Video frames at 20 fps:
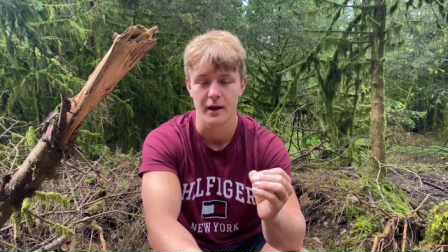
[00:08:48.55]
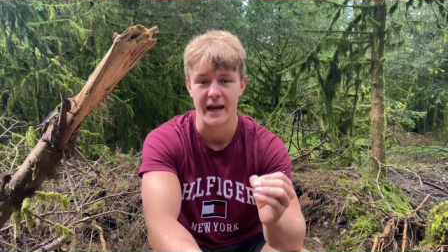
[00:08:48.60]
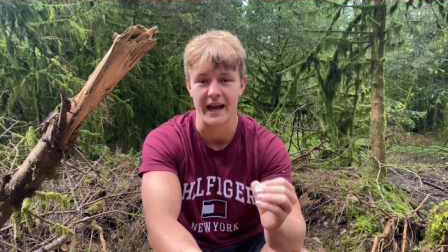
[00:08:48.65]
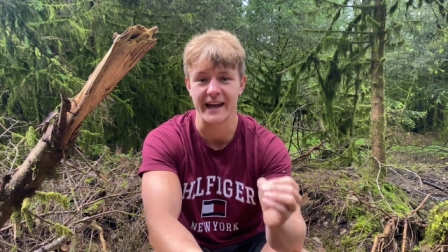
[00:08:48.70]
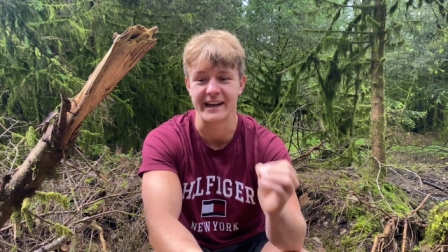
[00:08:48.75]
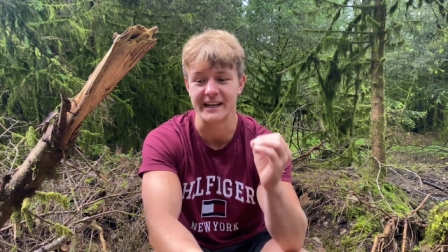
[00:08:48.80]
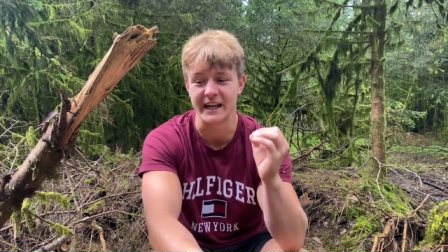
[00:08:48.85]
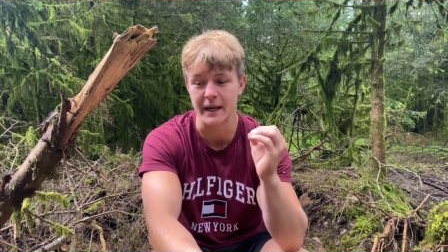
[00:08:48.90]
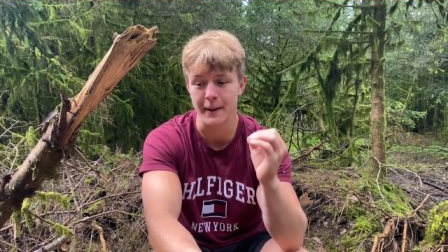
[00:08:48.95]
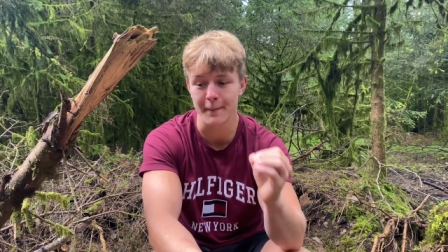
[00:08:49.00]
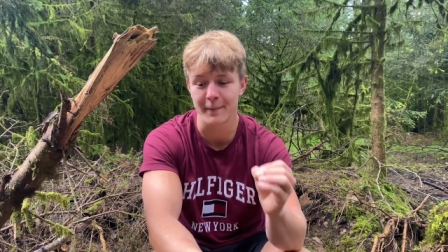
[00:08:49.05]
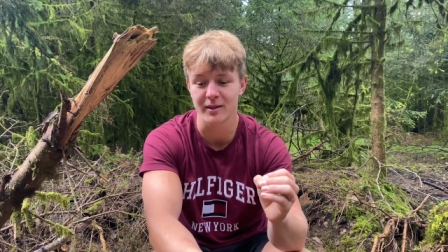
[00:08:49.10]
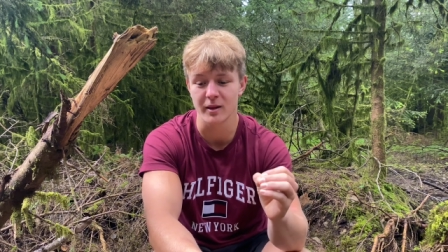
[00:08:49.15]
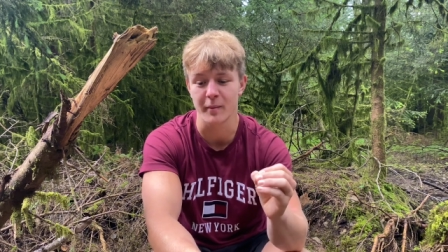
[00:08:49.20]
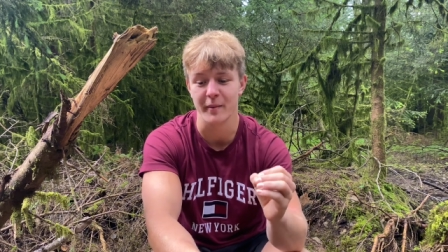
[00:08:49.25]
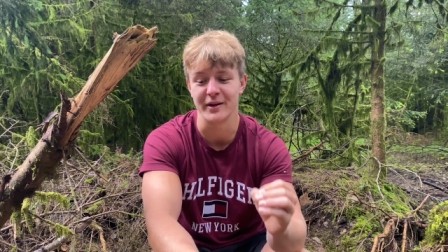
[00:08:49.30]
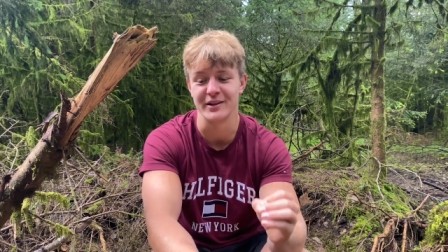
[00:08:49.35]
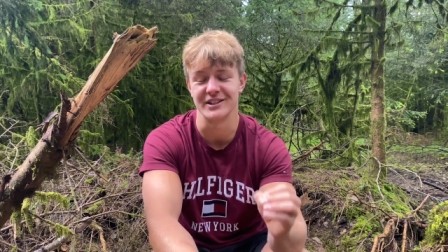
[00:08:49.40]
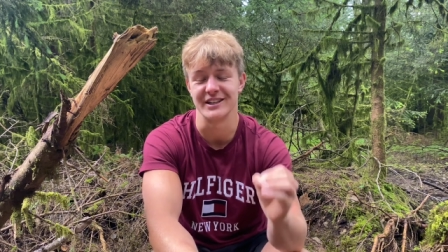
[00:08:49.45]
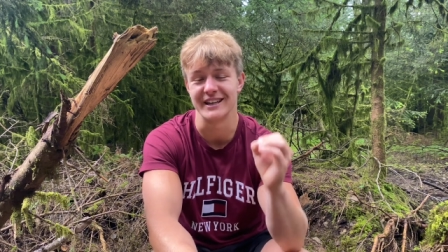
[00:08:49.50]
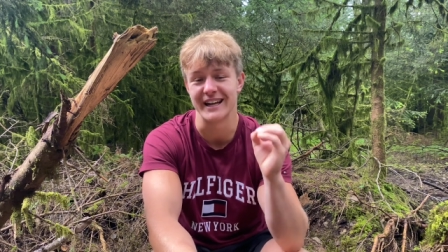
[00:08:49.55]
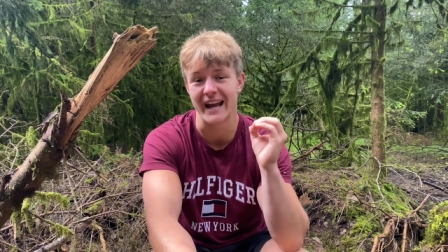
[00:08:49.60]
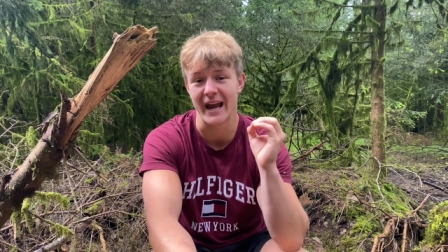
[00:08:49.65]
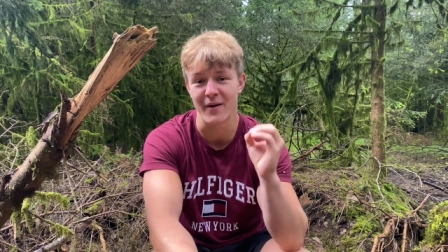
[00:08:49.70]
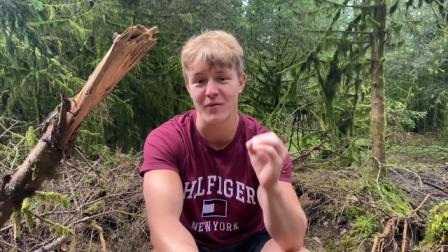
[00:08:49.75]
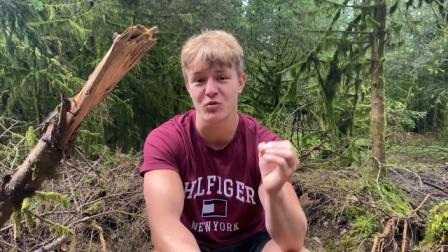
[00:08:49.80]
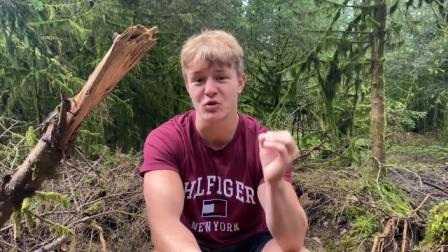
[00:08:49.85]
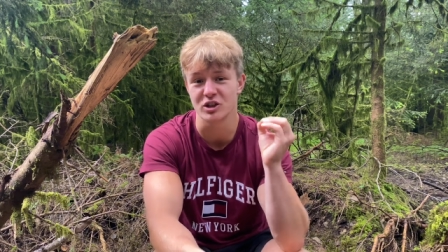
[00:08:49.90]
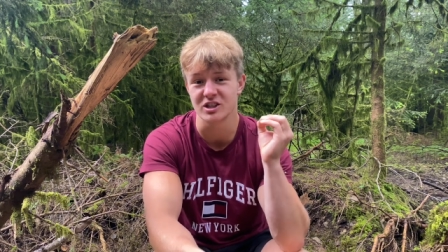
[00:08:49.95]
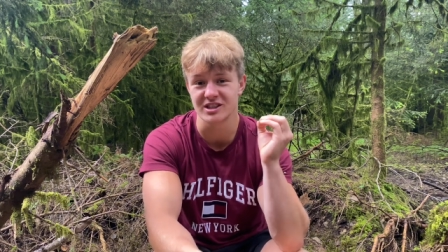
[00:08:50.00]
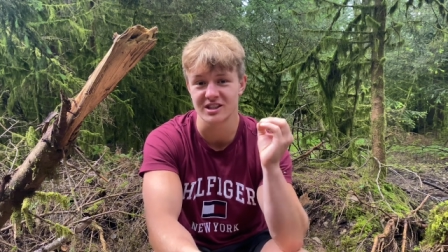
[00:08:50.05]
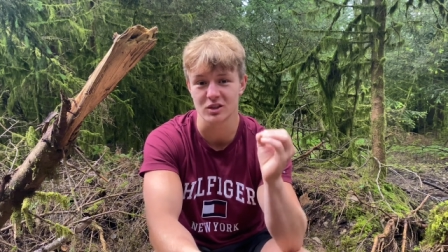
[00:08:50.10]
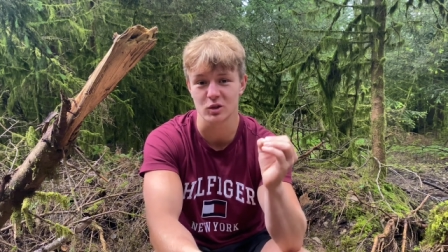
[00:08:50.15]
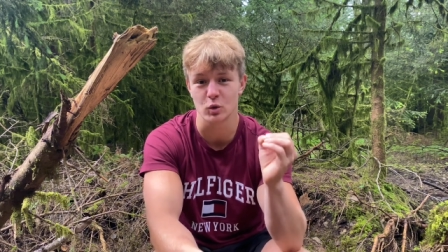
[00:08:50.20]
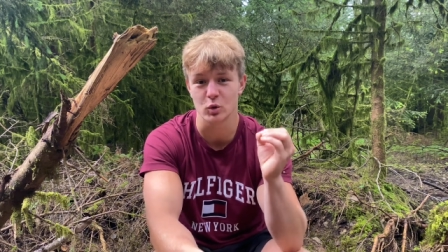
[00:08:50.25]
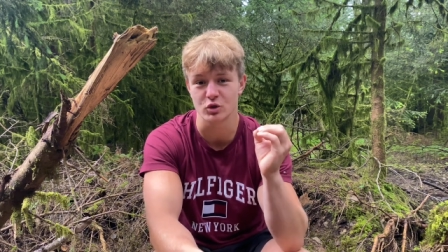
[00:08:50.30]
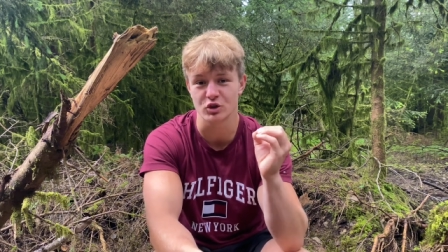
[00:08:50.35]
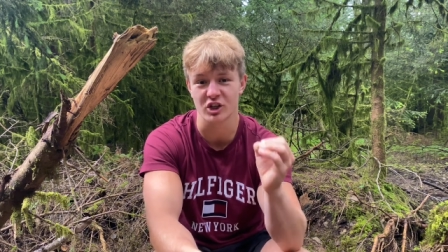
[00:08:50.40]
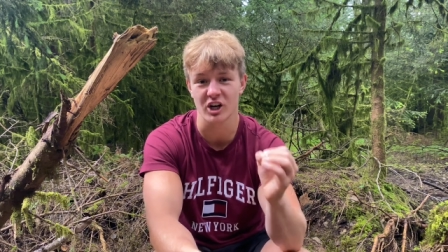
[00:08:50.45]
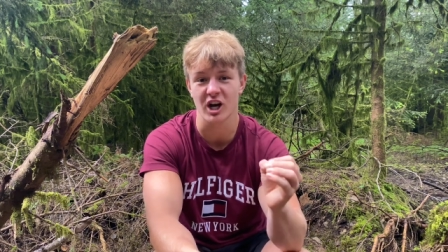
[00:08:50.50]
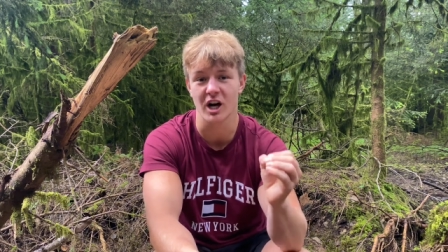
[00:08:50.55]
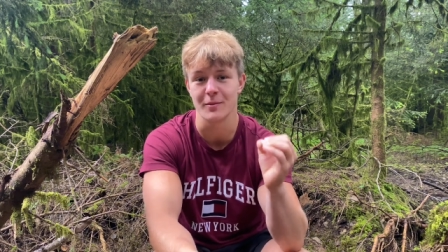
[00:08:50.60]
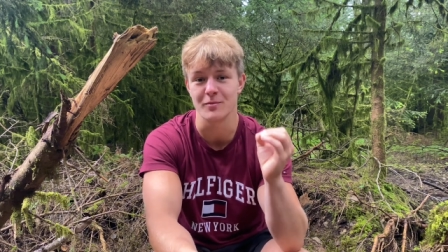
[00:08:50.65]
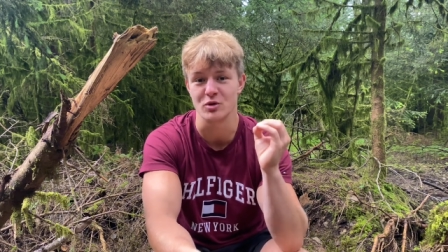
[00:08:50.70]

and implement it every single time